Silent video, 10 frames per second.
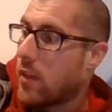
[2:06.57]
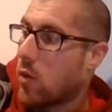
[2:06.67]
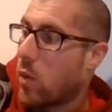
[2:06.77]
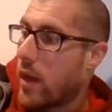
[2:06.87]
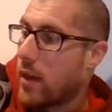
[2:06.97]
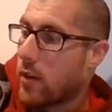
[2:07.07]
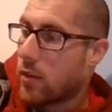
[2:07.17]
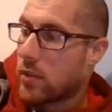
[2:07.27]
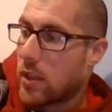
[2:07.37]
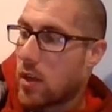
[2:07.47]
the way
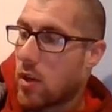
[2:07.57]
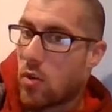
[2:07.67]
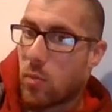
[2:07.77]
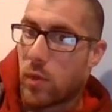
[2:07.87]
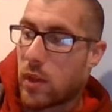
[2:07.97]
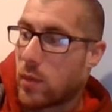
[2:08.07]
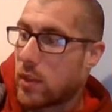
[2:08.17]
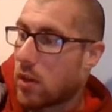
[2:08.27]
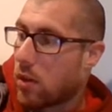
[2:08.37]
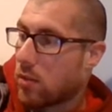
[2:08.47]
girls at home play
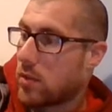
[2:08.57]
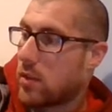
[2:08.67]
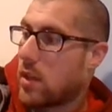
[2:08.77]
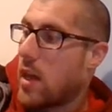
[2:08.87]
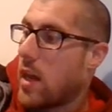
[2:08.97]
with dolls,